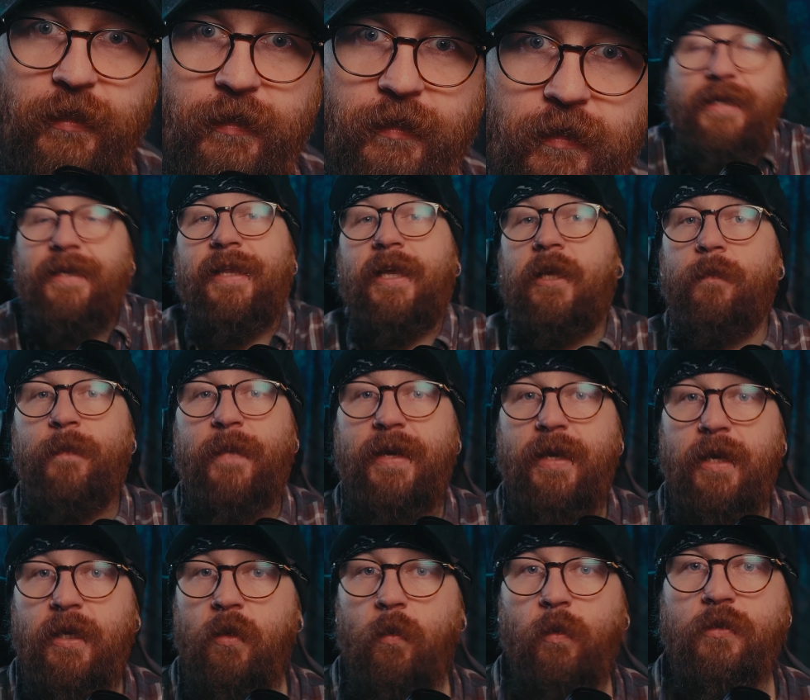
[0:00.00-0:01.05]
Say you're like me
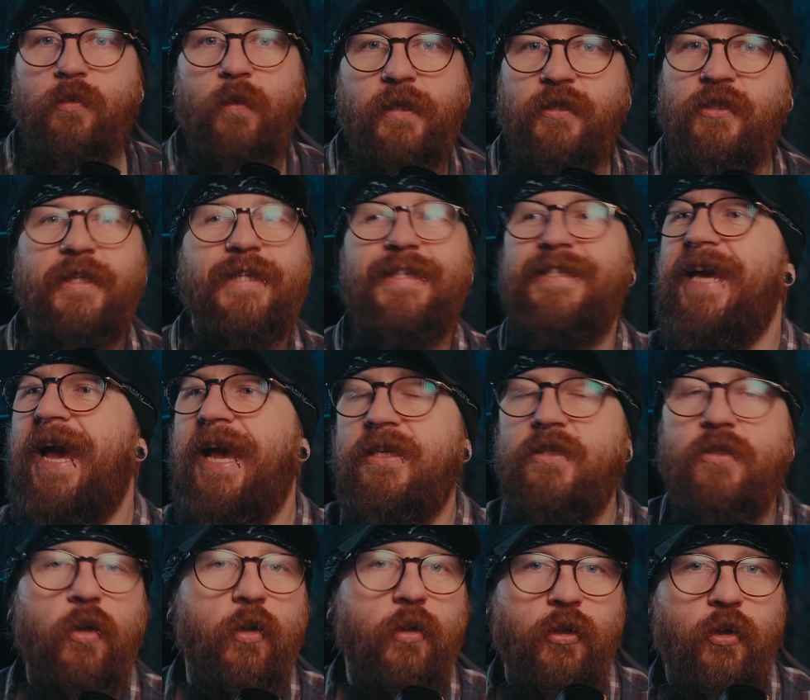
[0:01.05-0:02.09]
and you want to actually
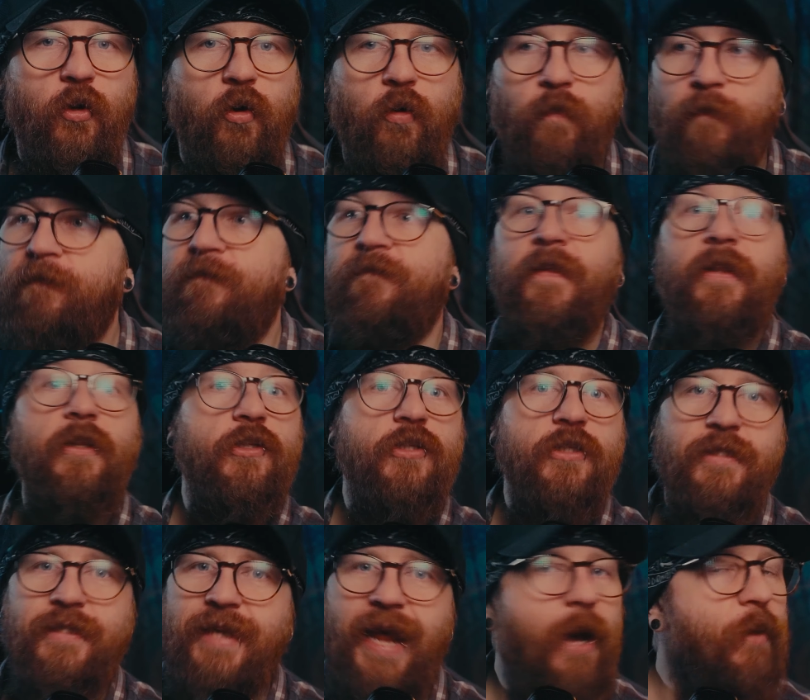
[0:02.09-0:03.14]
test all your
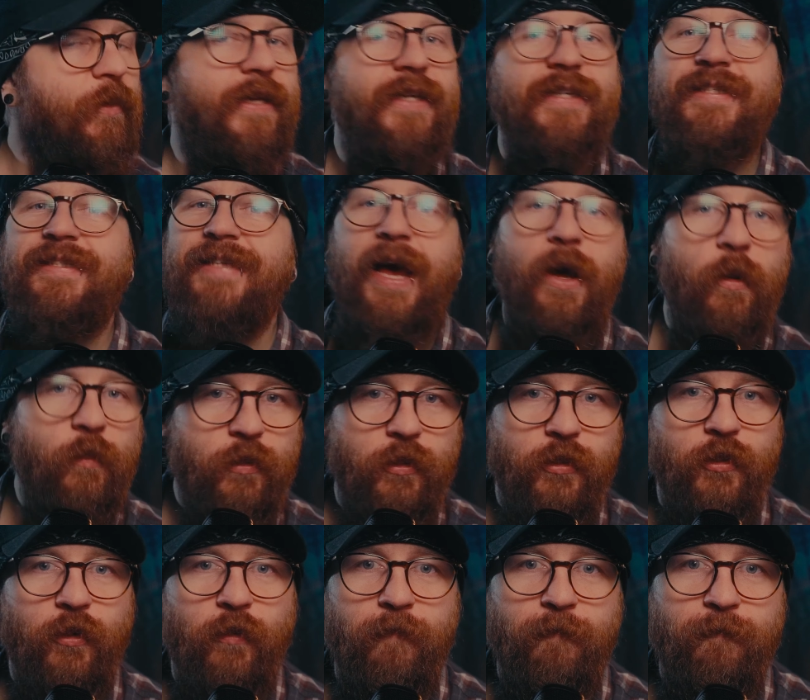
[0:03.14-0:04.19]
filters and how they sound on
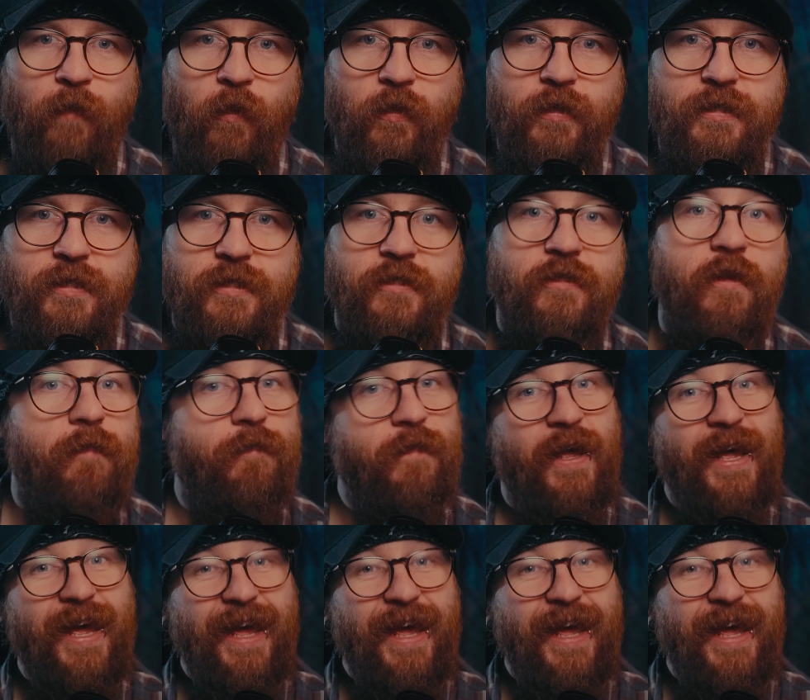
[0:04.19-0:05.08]
your voice and stuff.